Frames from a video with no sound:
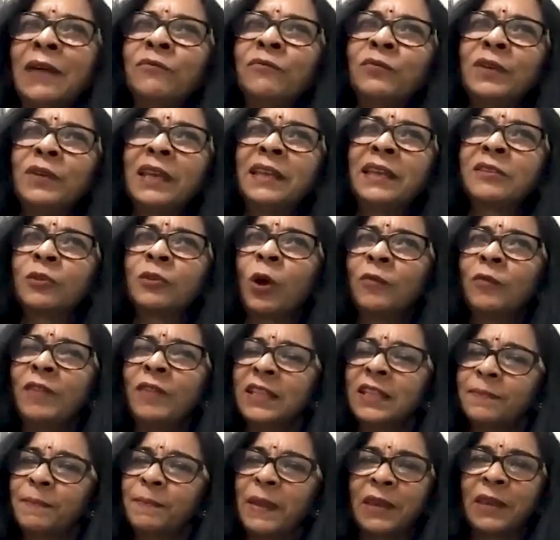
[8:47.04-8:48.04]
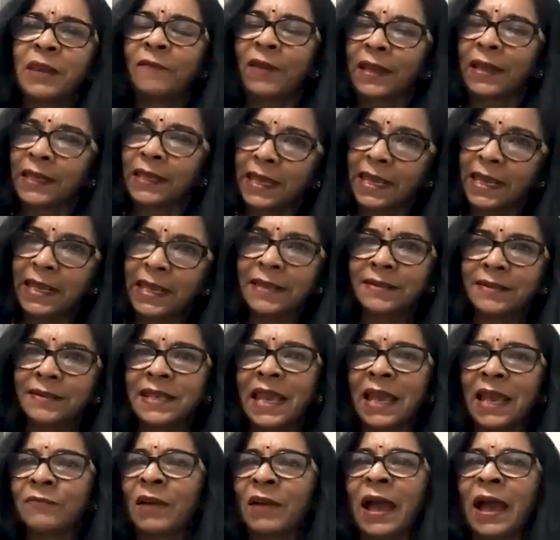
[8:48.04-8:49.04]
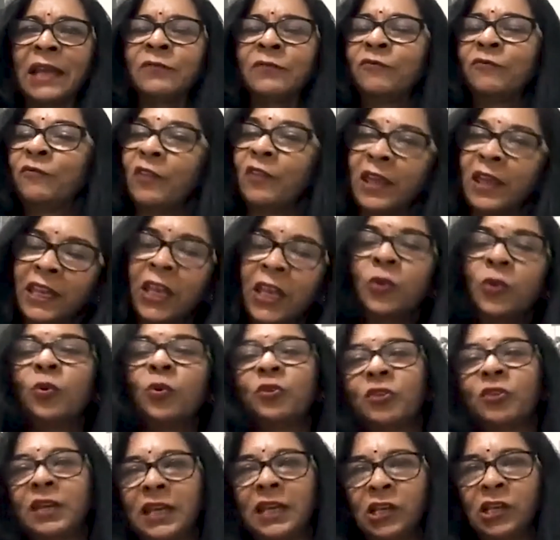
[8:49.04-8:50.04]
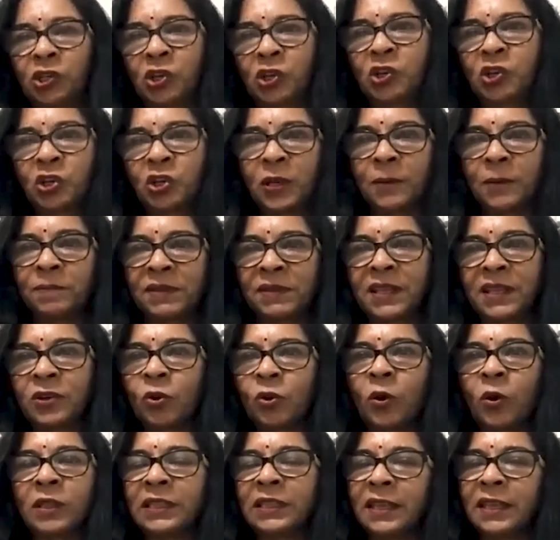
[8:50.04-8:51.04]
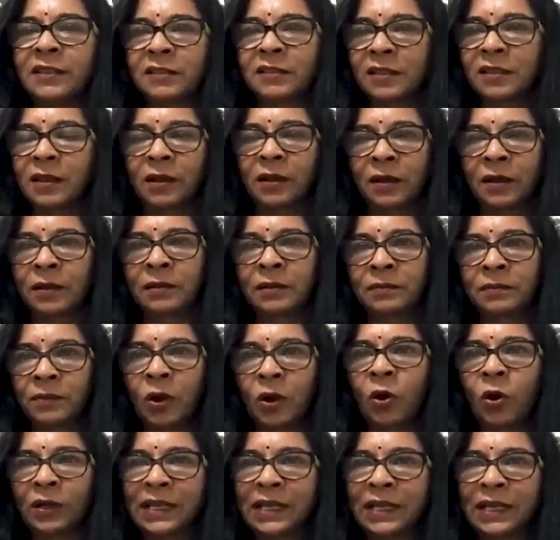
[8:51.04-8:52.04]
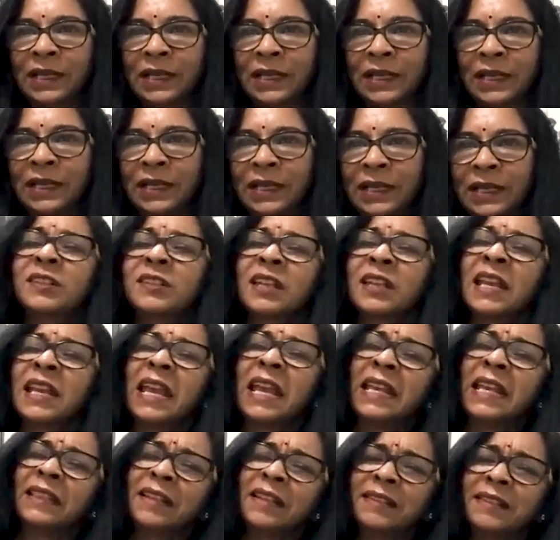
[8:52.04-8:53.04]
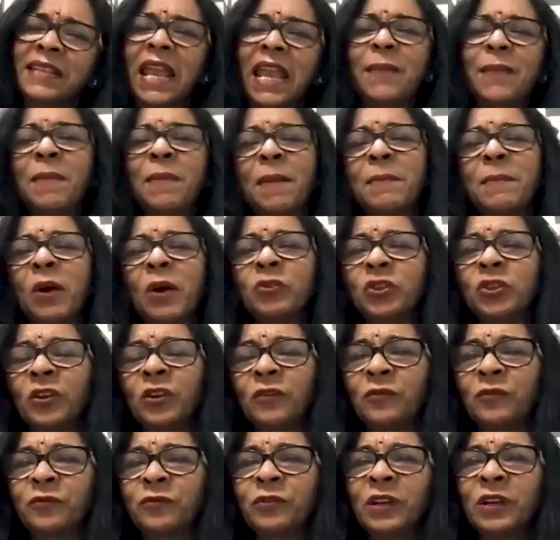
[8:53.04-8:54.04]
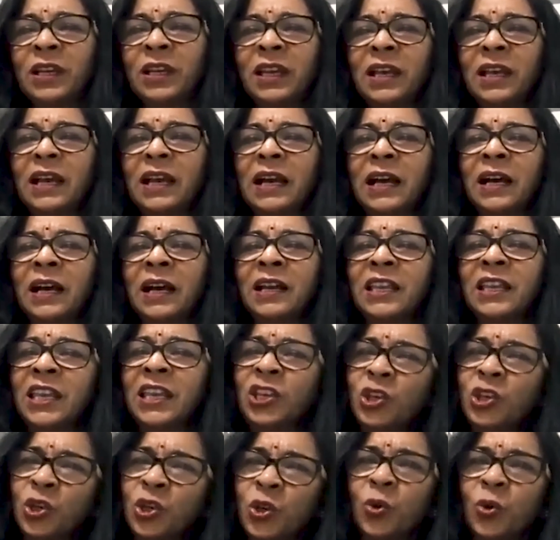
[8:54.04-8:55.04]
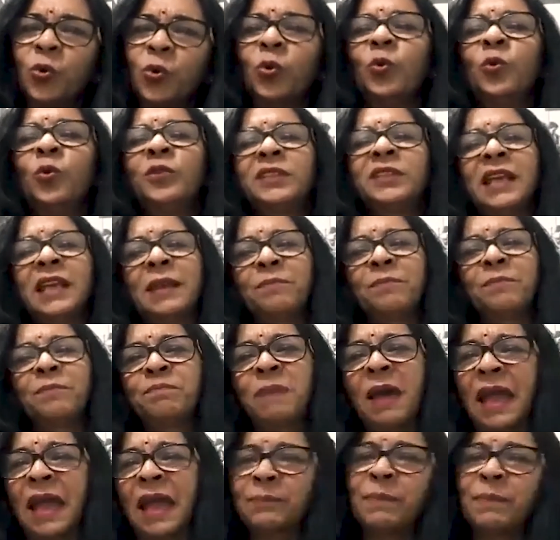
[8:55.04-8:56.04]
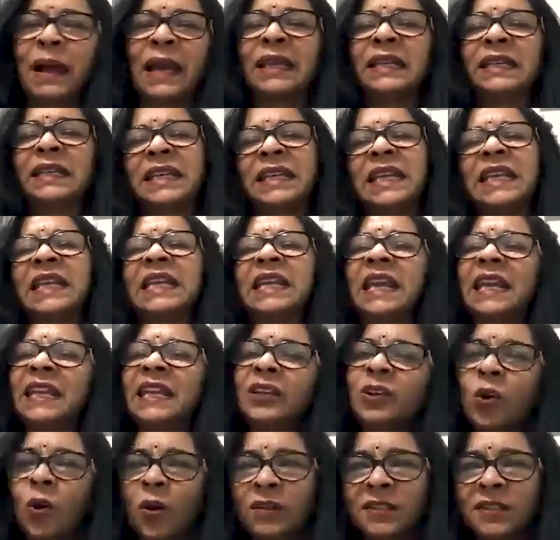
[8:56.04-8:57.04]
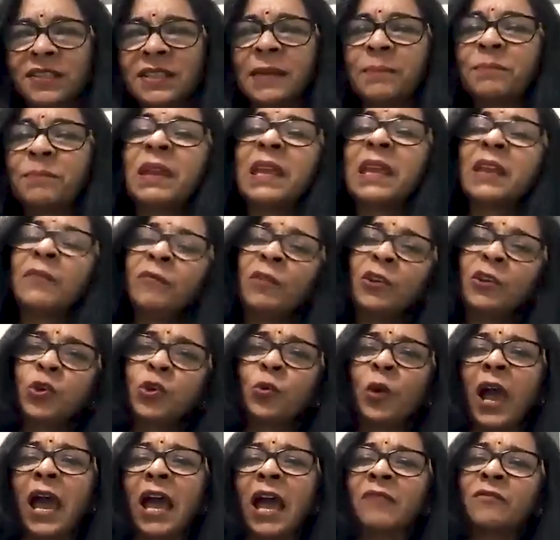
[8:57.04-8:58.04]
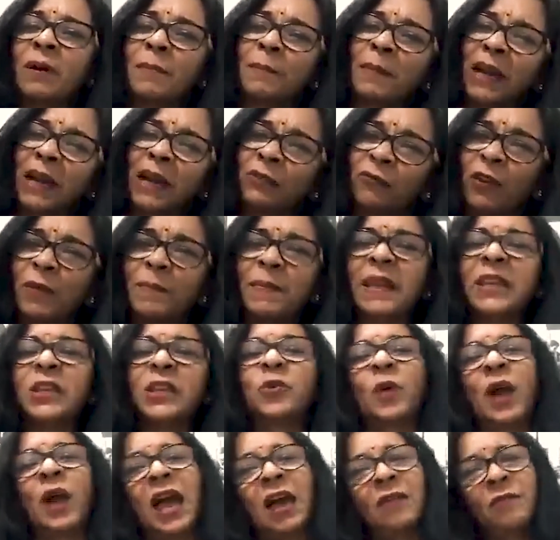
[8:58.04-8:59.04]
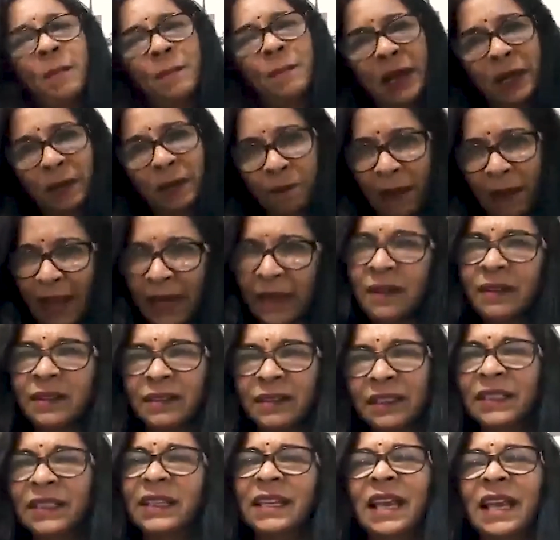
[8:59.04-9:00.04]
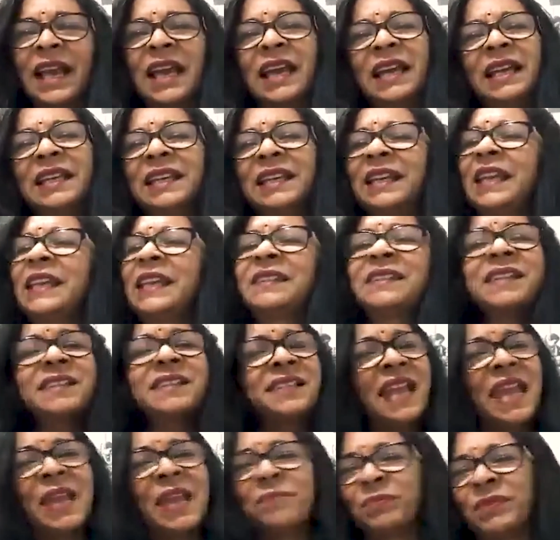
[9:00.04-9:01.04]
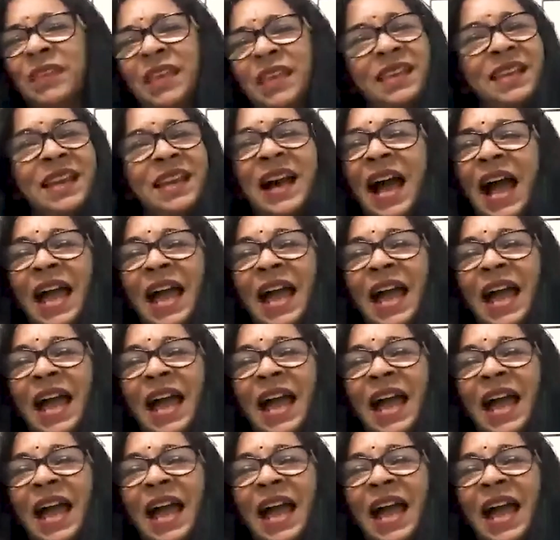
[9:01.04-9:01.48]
It's always been very easy. I've had very good relationships in all these organizations. The same amount of issues and backbiting and gossip which you have among women, you have among men. It's the same thing.